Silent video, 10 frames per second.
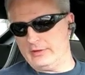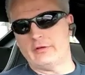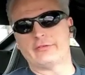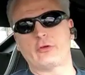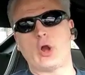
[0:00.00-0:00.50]

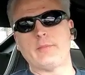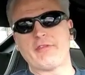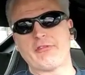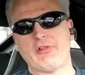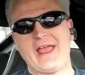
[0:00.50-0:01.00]
You know, sorry
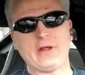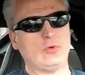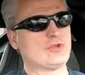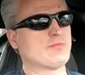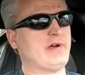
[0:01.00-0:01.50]
about the
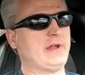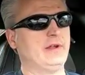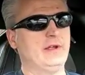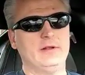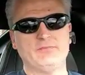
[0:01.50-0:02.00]
language, but
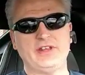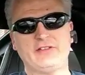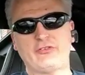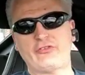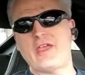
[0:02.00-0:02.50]

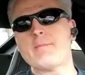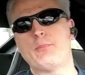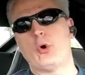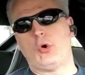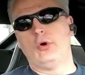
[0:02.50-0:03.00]
it's
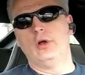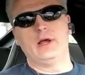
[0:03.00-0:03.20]
simple.